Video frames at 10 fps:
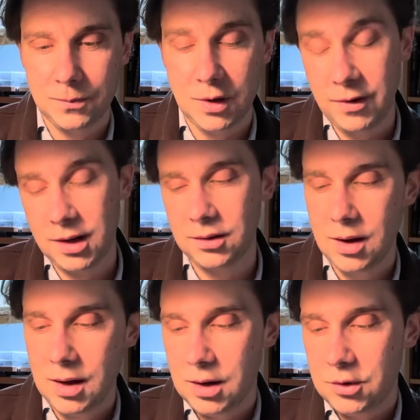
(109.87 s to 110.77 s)
In fact,
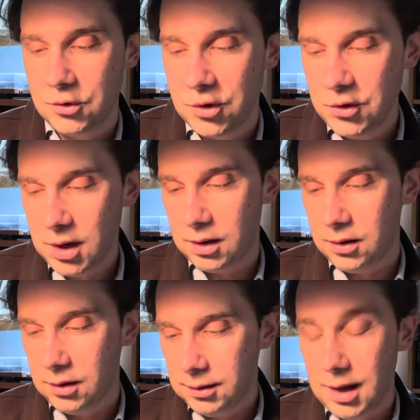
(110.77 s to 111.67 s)
Žižek
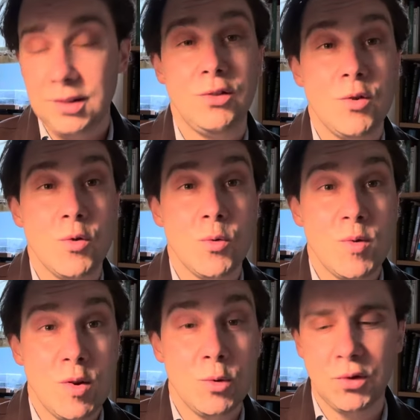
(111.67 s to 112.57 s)
likes to
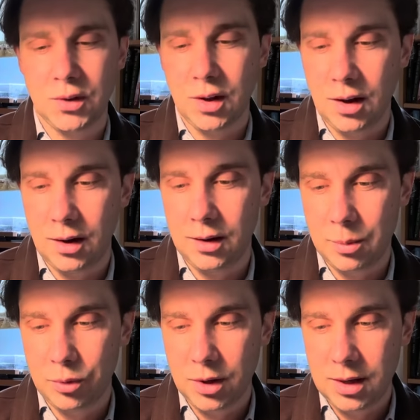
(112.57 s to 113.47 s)
use a
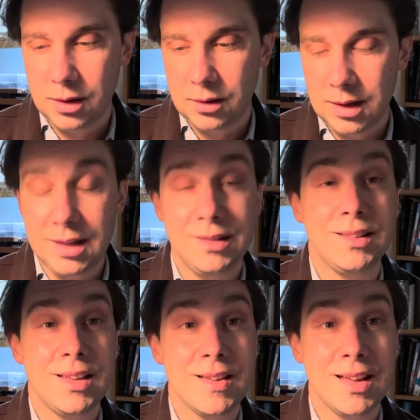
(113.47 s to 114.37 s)
pretty
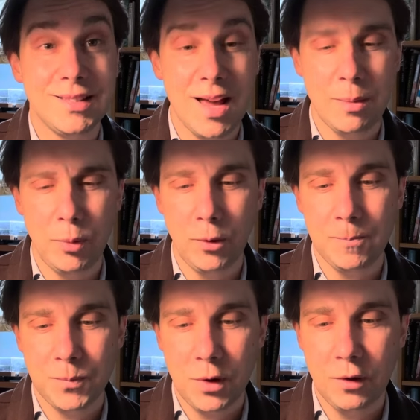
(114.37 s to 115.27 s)
easy example
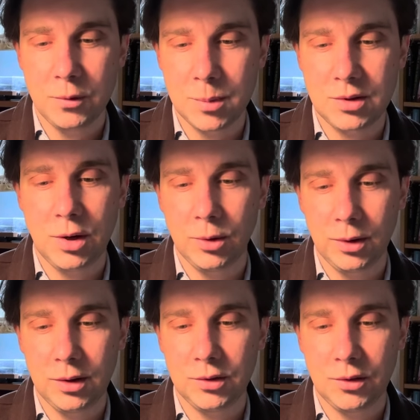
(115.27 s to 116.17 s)
of the
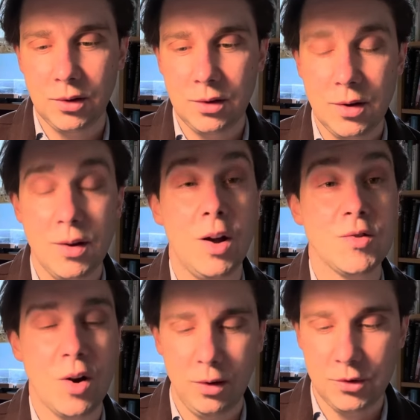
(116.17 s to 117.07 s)
materialist
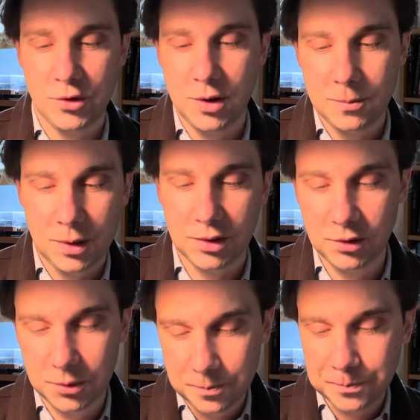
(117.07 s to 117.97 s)
ontology. He
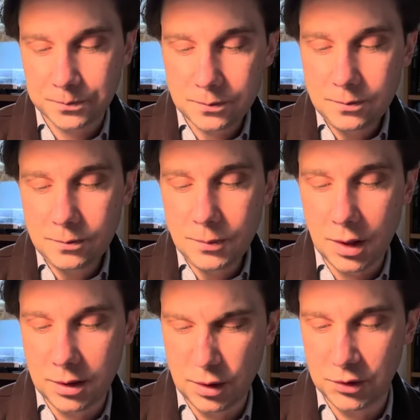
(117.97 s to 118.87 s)
says,
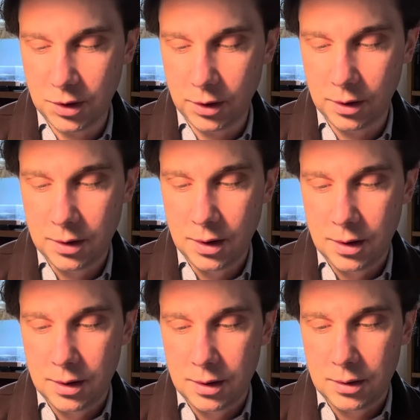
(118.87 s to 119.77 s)
consider
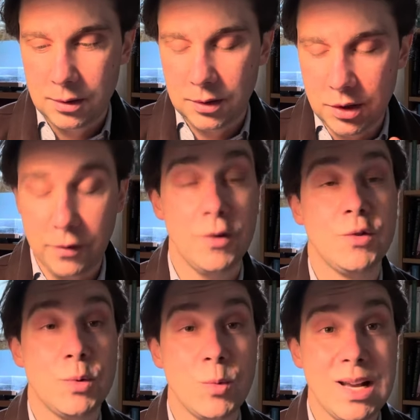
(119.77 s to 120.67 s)
the
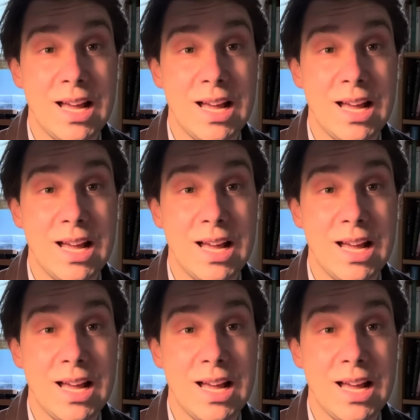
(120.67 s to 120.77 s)
difference between